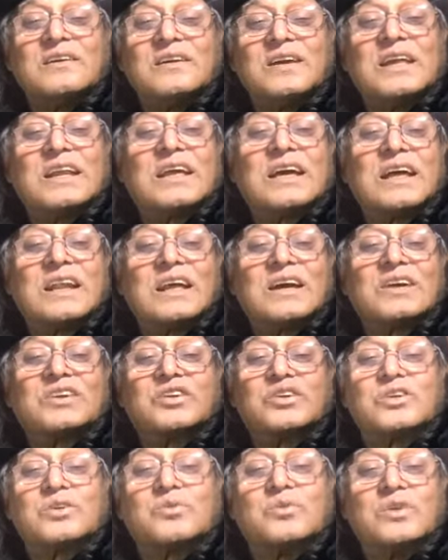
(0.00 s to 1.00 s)
in
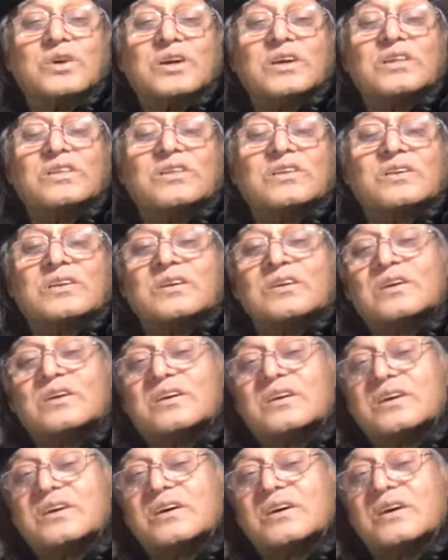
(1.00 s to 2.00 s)
connection with
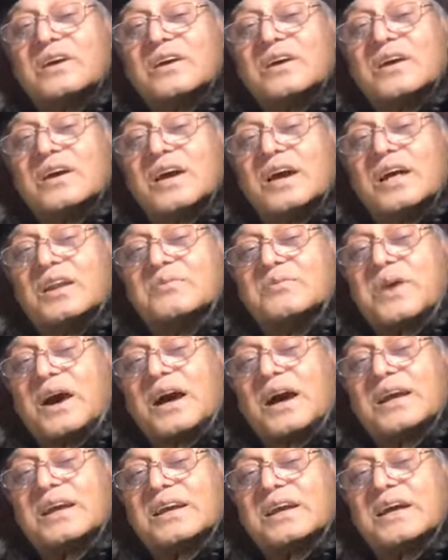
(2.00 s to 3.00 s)
and
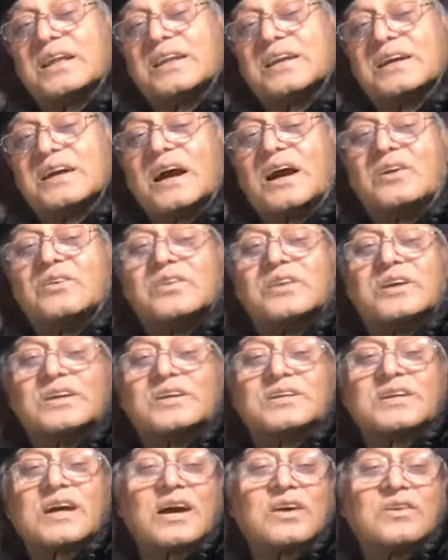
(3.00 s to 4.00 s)
by carrying out the
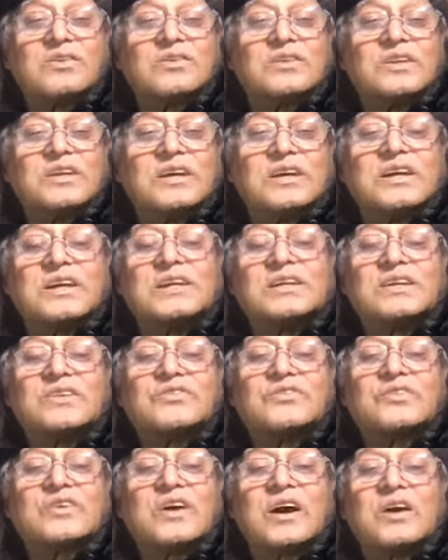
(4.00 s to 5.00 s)
attack on the
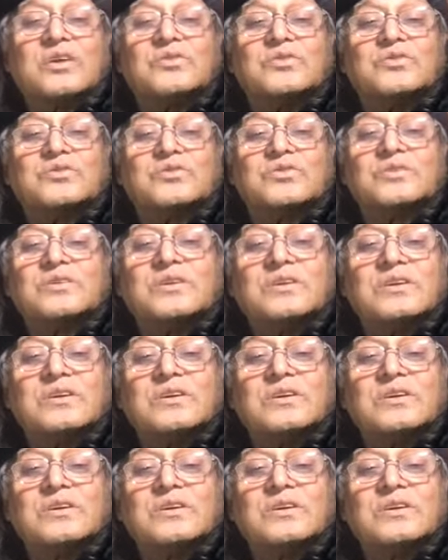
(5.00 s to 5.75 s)
Kitten's house